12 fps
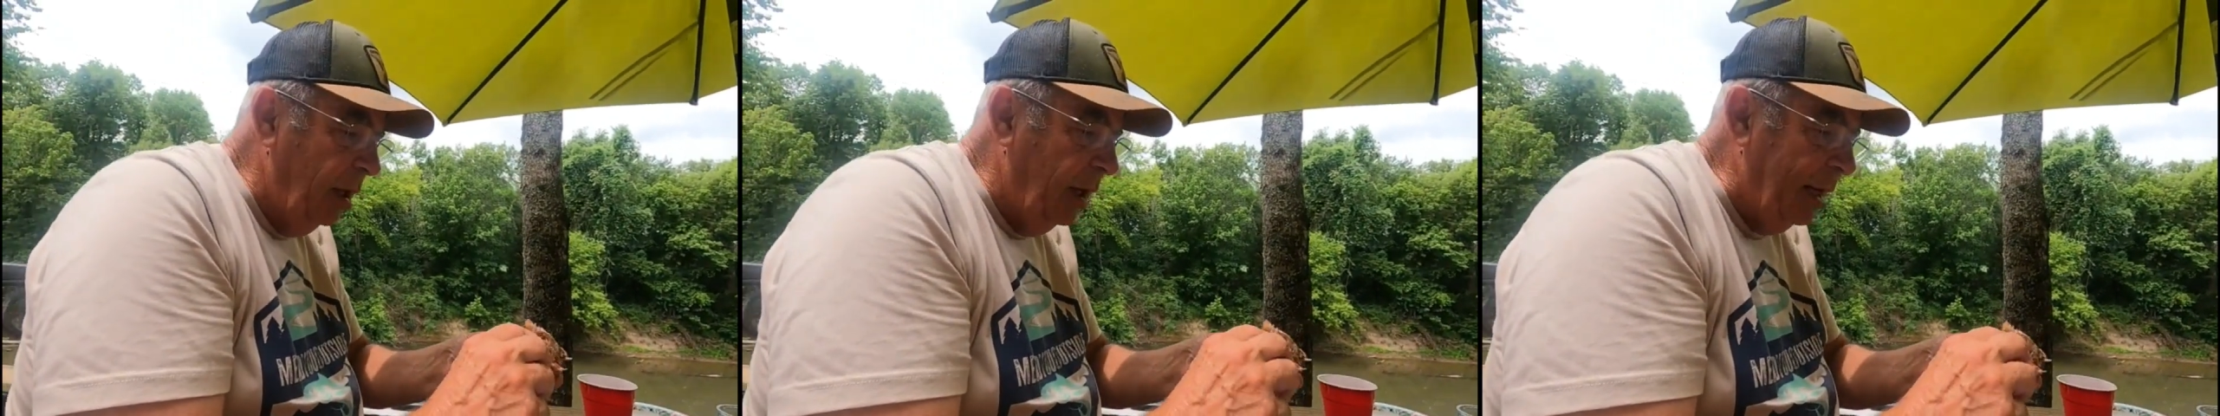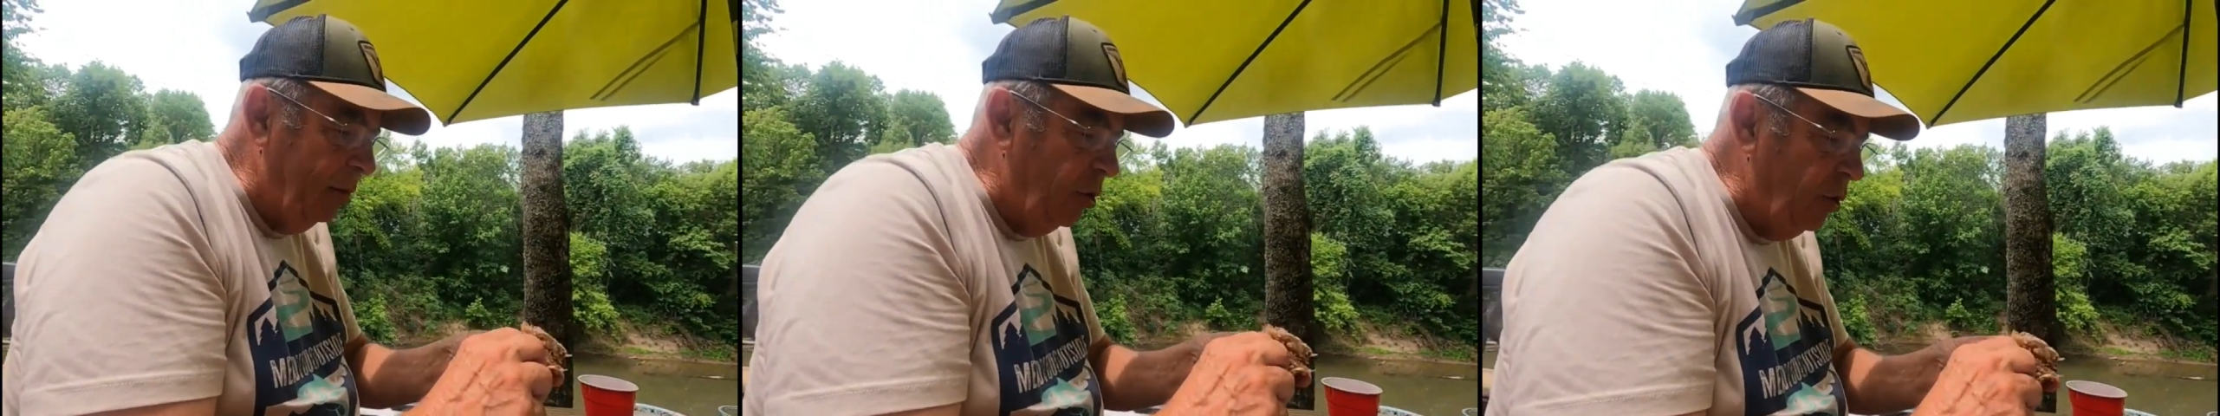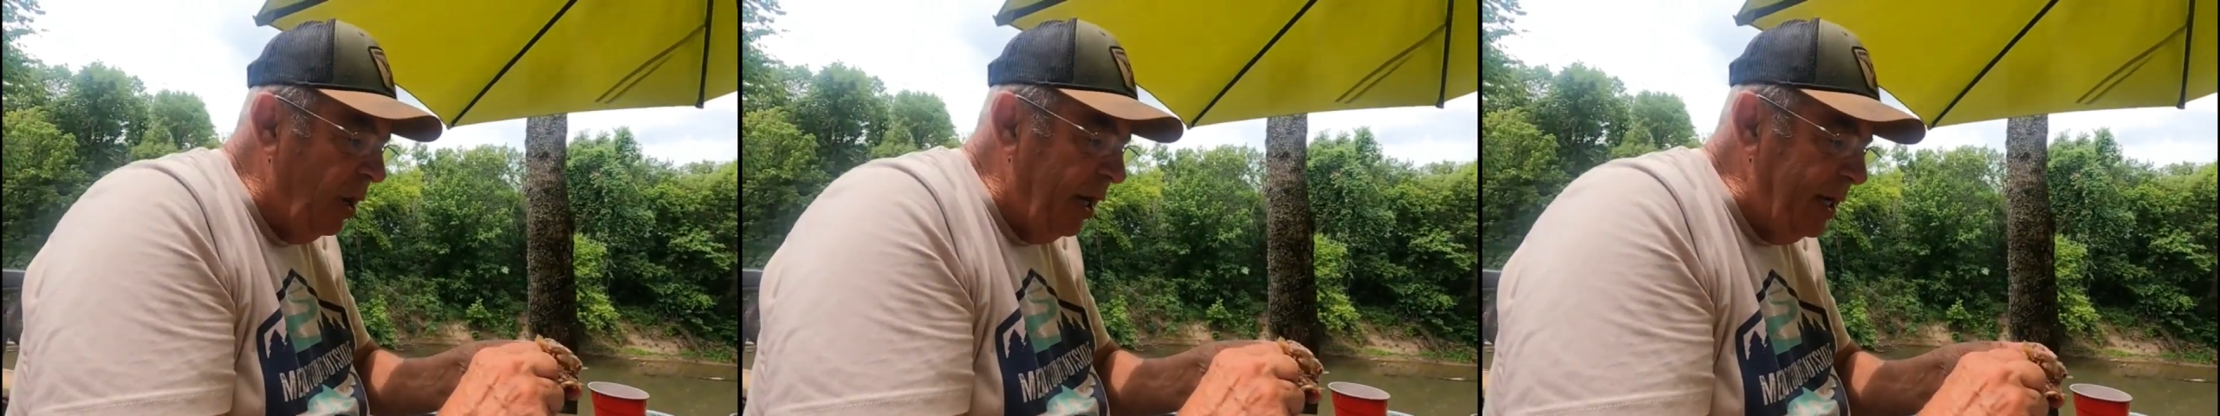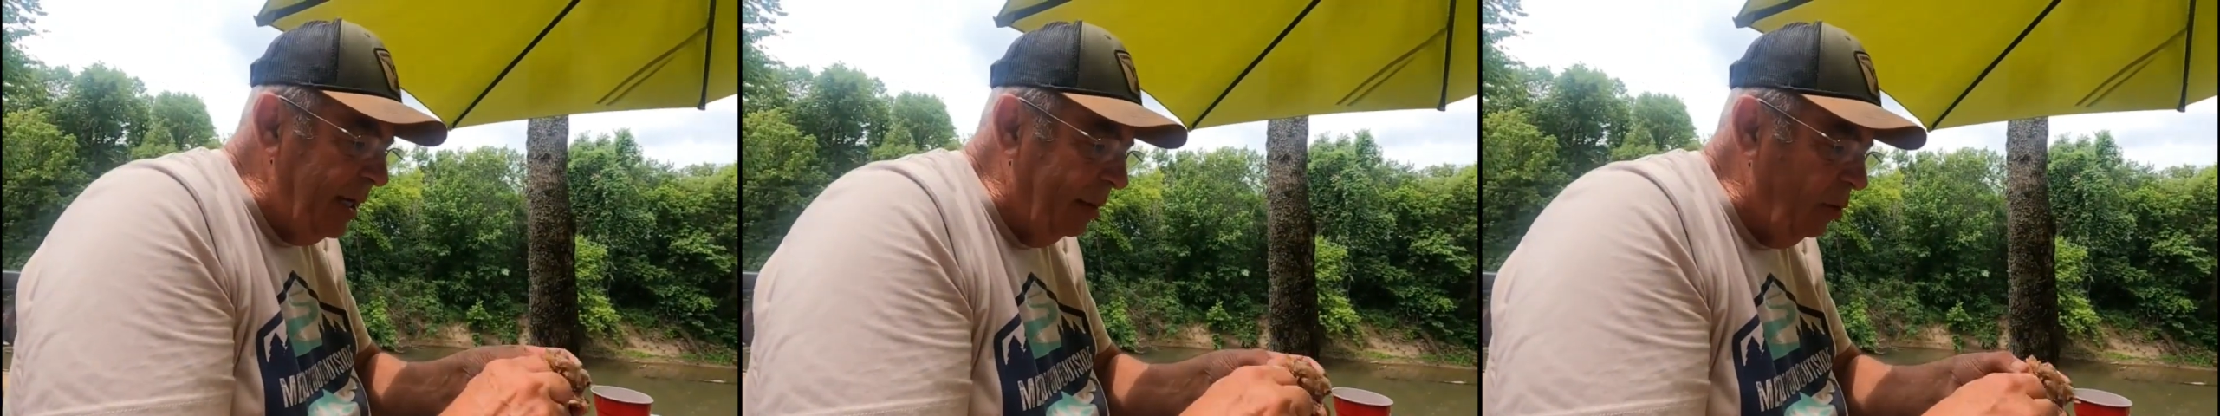I'm going to try
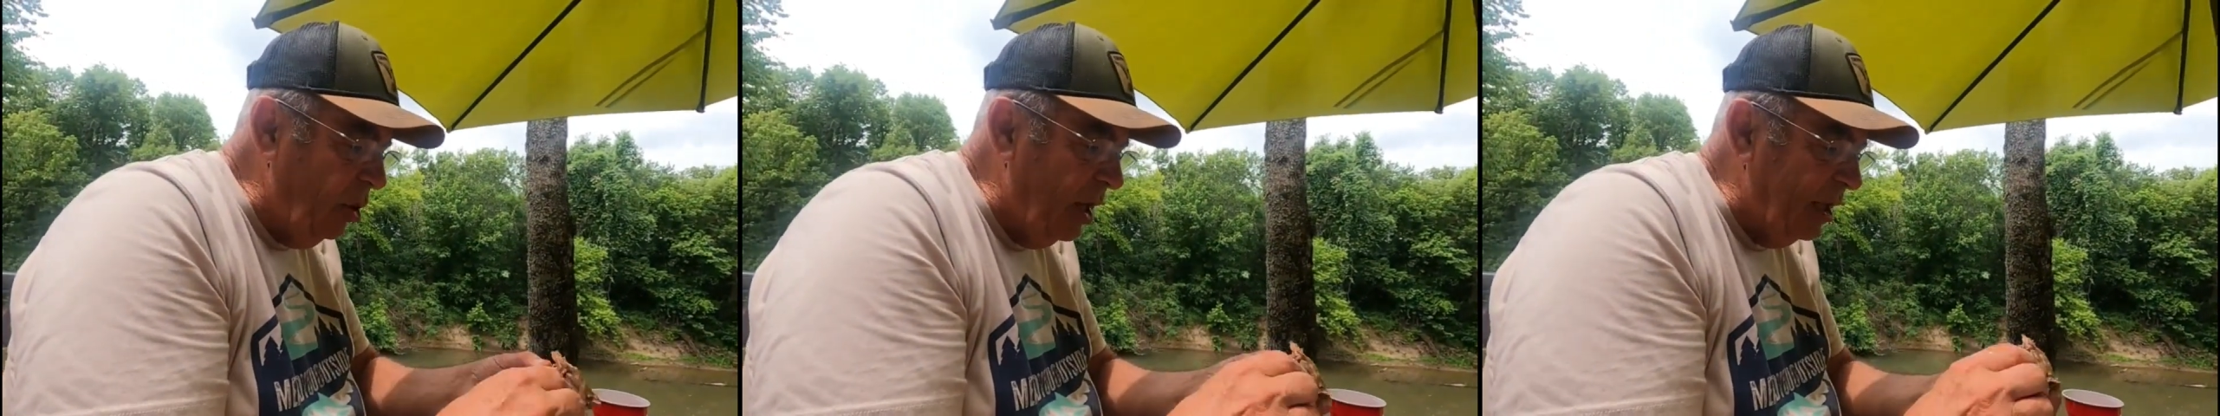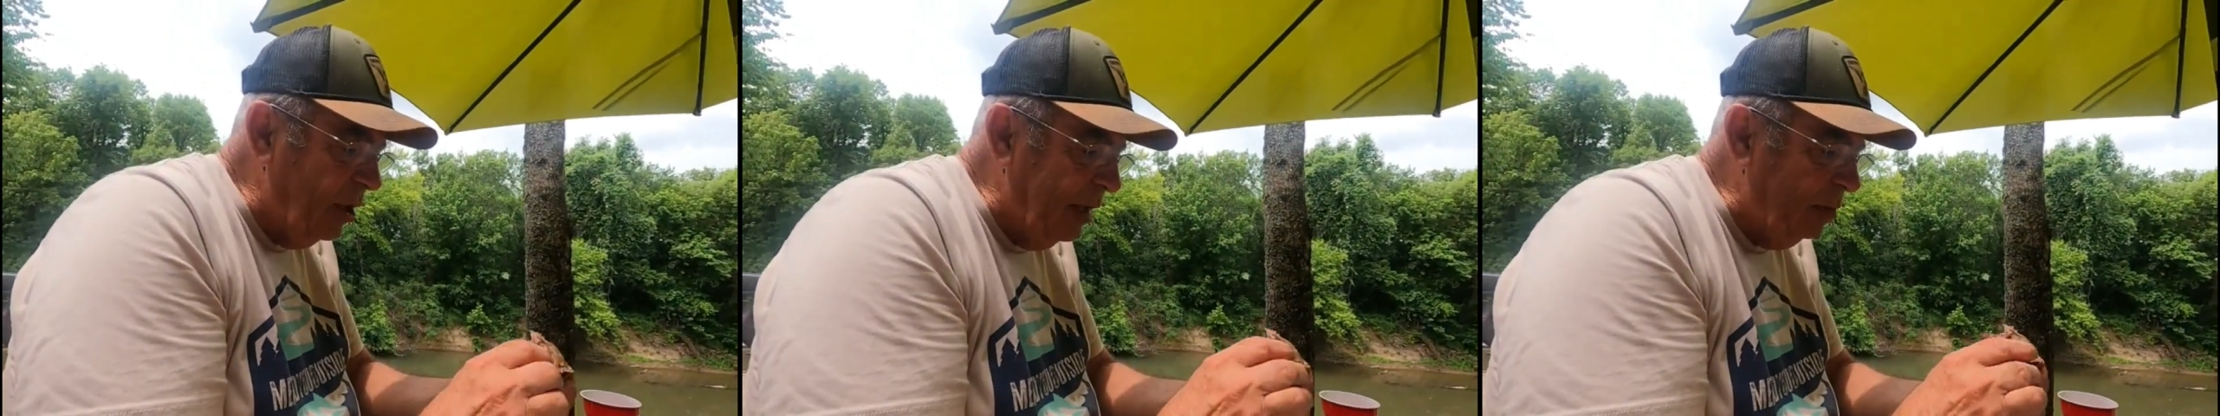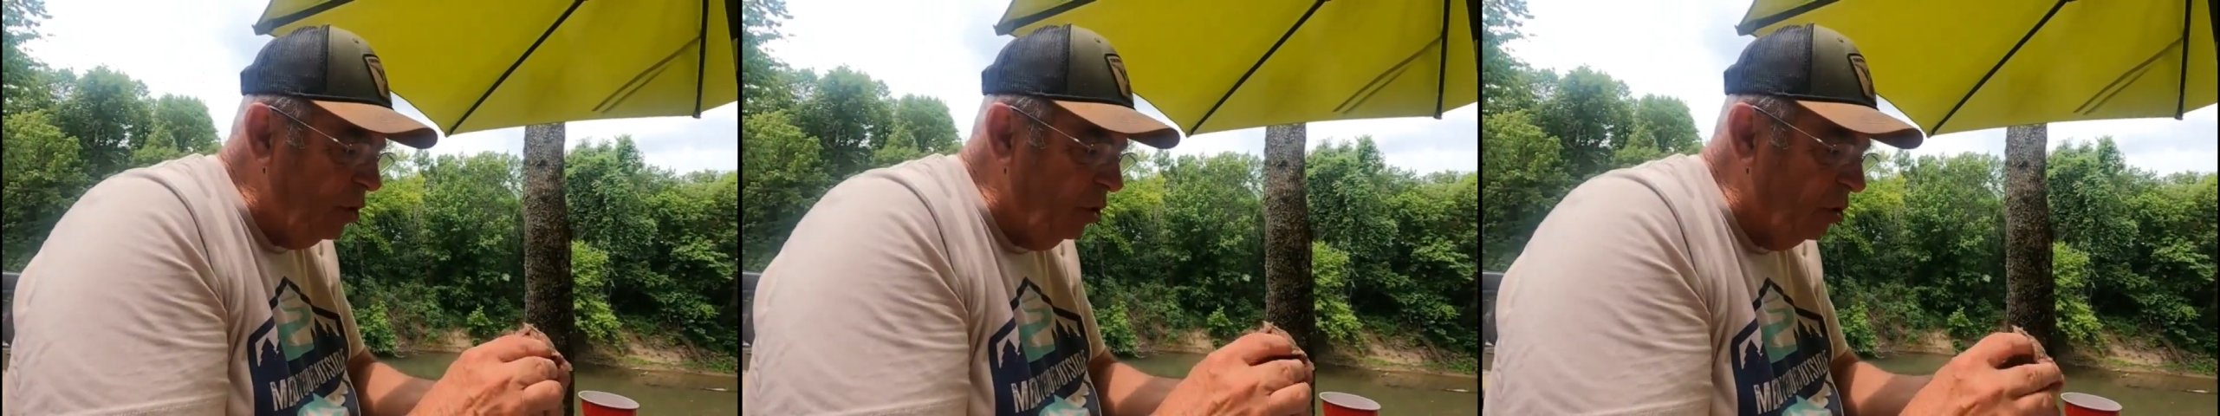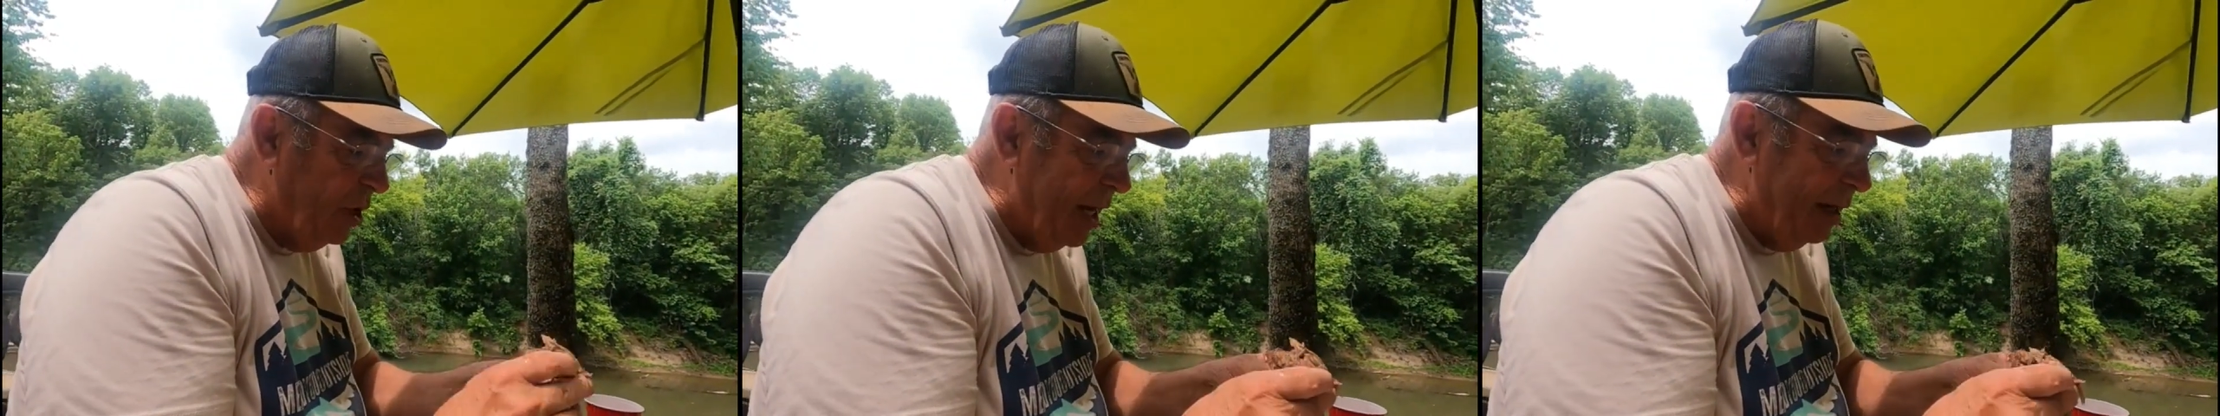eating. I'm just
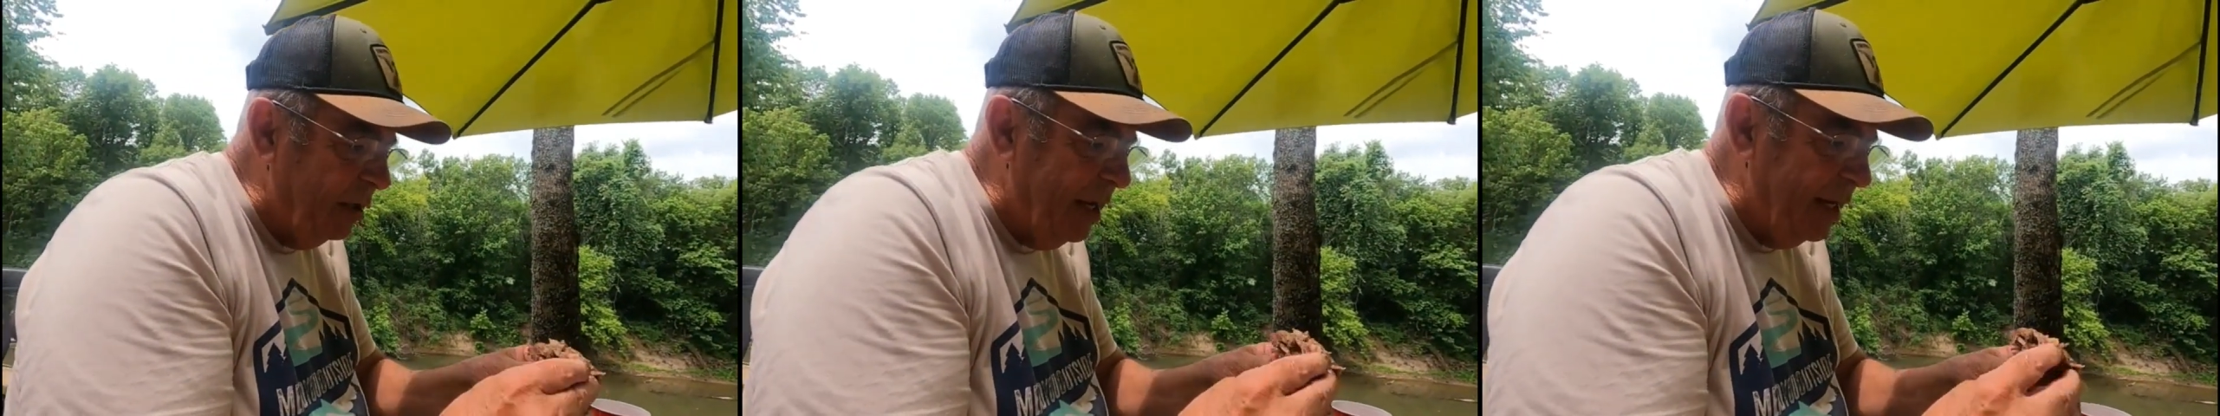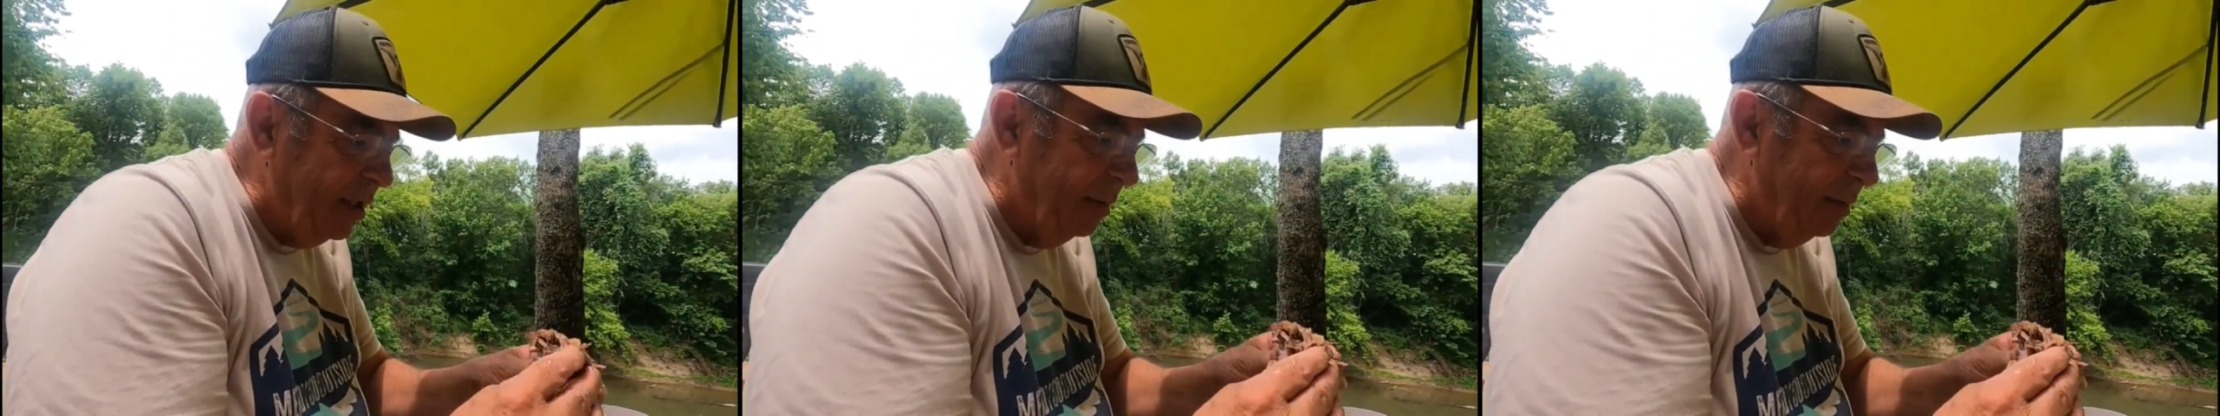going to kind of take